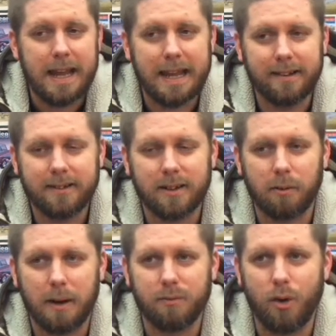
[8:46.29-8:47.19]

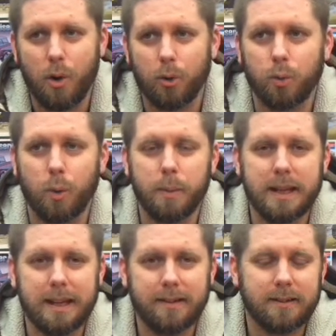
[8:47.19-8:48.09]
Instagram photos will
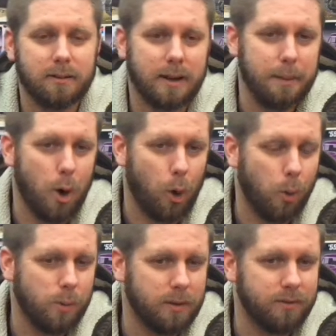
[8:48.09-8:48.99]
be Instagram
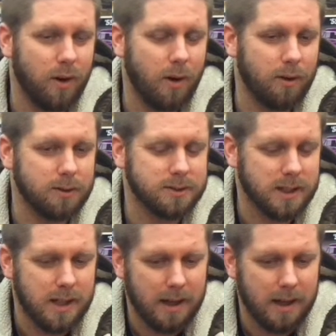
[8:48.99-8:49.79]
only photos.